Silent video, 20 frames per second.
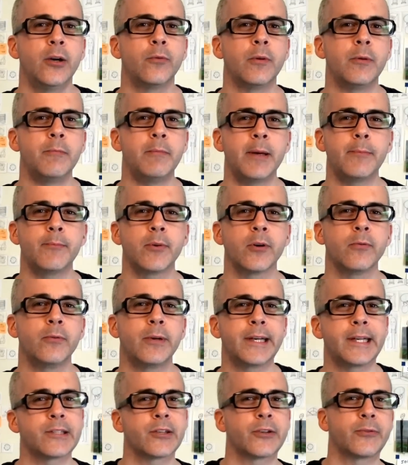Remember
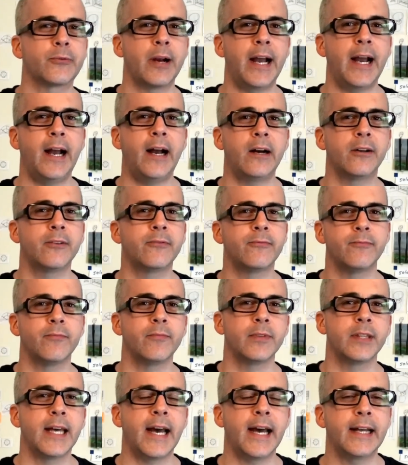what is around
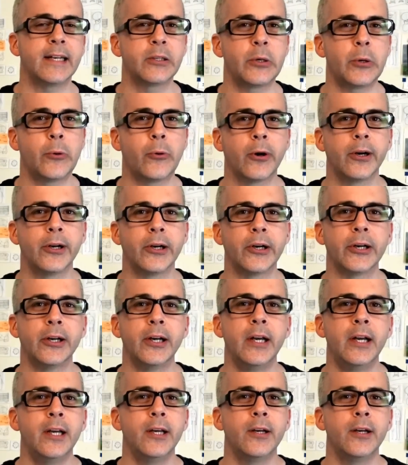that corner.